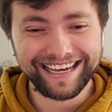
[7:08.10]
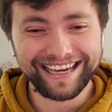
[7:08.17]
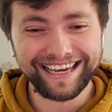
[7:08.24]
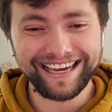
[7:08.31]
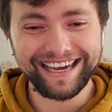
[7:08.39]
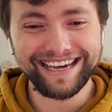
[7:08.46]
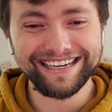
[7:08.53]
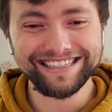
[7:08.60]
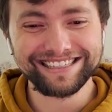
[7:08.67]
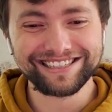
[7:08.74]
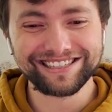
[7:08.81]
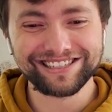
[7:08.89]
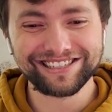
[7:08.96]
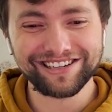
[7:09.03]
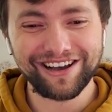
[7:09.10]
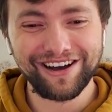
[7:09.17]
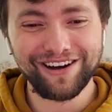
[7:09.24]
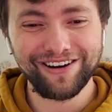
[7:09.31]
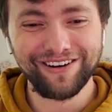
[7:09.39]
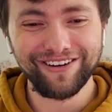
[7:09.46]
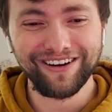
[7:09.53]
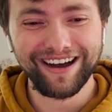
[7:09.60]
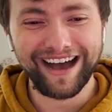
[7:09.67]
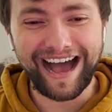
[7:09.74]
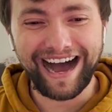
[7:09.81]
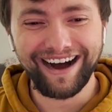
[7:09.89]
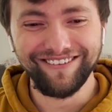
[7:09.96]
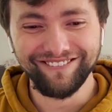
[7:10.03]
He is so
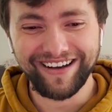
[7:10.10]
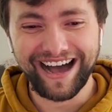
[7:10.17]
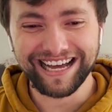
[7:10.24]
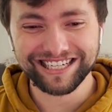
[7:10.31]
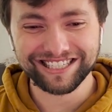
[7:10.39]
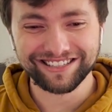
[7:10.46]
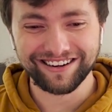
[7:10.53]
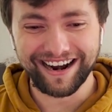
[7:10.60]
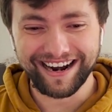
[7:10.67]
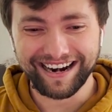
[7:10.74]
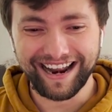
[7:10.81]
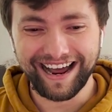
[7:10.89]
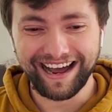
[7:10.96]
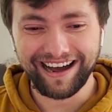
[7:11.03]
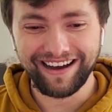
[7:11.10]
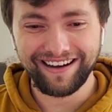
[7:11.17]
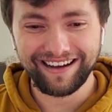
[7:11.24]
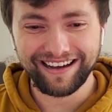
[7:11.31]
outmatched right now.